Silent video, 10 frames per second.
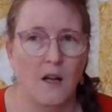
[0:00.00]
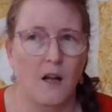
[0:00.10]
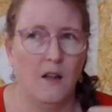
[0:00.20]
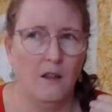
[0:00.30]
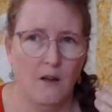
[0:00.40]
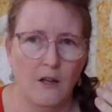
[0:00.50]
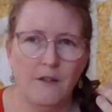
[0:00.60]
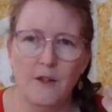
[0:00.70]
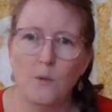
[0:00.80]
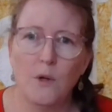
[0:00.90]
A lot
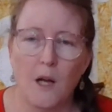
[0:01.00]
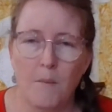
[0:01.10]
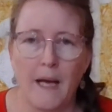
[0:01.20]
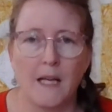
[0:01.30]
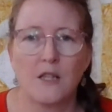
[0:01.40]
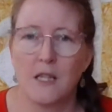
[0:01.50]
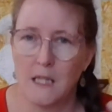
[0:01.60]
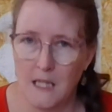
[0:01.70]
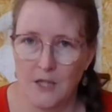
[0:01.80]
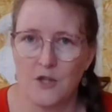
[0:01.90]
of it will come back to the
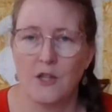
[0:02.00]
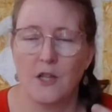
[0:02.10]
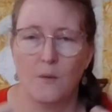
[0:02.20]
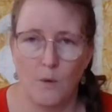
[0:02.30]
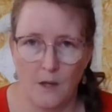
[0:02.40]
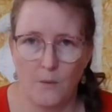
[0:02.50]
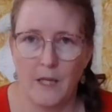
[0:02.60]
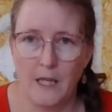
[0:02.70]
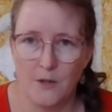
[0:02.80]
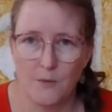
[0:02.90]
tension and whether we
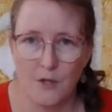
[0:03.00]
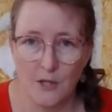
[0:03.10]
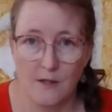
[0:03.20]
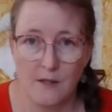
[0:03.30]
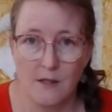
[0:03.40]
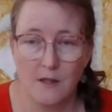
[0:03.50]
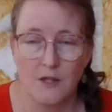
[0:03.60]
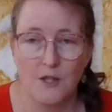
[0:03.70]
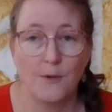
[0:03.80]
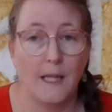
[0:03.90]
need to adjust
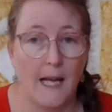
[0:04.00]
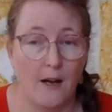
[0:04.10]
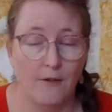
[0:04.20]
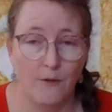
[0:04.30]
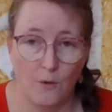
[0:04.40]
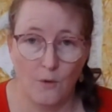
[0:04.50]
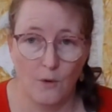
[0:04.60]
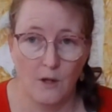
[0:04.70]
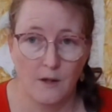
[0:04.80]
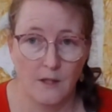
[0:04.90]
to allow
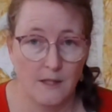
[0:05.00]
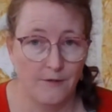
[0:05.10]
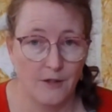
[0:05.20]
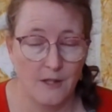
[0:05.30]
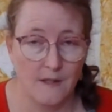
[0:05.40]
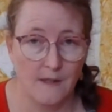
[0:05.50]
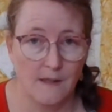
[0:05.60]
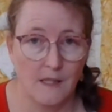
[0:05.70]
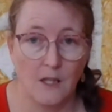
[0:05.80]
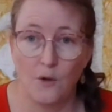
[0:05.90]
for the
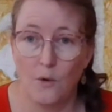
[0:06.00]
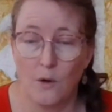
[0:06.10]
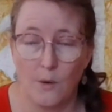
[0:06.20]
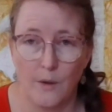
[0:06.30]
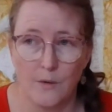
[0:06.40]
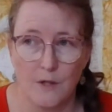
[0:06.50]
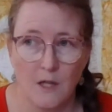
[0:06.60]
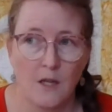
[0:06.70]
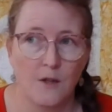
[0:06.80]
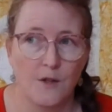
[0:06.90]
differences in your quilt.
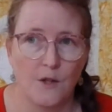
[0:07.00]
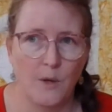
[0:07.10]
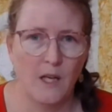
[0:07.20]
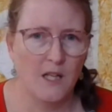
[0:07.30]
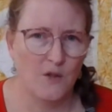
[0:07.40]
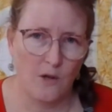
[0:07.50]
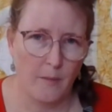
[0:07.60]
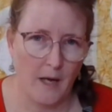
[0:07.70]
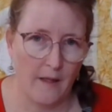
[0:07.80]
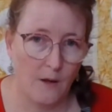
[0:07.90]
So when I talk
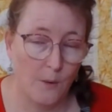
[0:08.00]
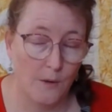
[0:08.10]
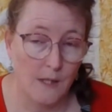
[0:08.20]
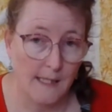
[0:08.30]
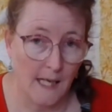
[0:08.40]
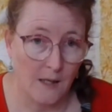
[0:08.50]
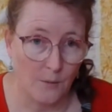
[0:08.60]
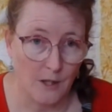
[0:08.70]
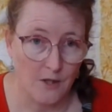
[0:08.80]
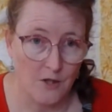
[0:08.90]
about a quilt
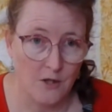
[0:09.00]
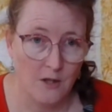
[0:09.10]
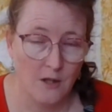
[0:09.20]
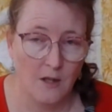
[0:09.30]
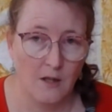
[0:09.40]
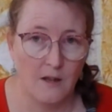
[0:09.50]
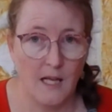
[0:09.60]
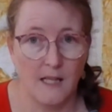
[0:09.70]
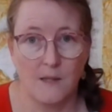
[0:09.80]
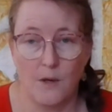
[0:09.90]
sandwich,
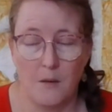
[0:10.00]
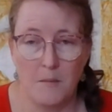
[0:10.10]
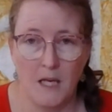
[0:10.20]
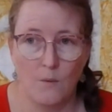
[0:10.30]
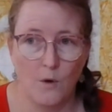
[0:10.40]
that's what I mean.